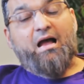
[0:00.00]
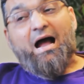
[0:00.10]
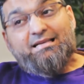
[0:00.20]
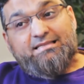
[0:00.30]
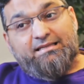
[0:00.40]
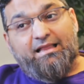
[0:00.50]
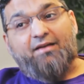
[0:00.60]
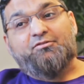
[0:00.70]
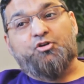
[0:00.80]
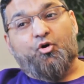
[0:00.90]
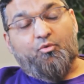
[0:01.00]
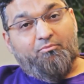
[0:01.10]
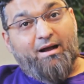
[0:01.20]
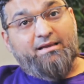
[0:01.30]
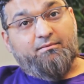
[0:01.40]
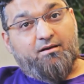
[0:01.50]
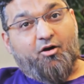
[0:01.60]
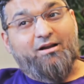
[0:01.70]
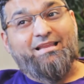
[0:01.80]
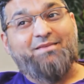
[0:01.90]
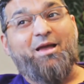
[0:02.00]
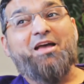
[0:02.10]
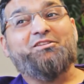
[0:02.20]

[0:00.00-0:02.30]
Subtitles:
I still have, so my current eBay,